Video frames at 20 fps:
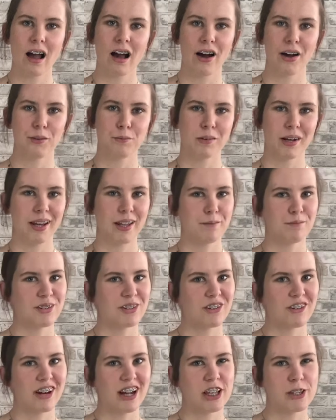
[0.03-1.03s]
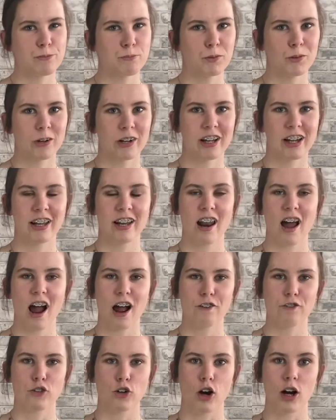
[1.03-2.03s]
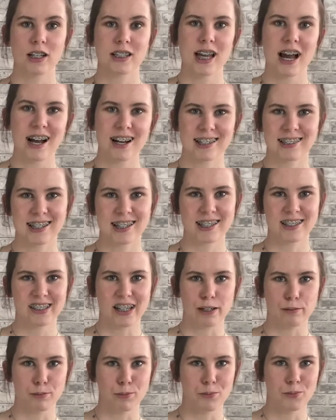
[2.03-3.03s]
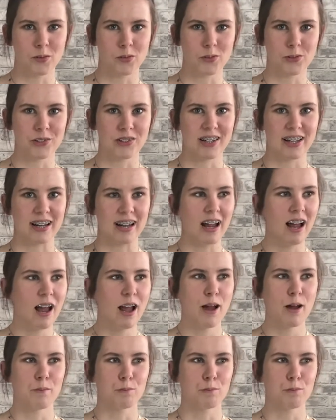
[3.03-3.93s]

Hi, my name is Grace Morgan. I've got ataxic cerebral palsy,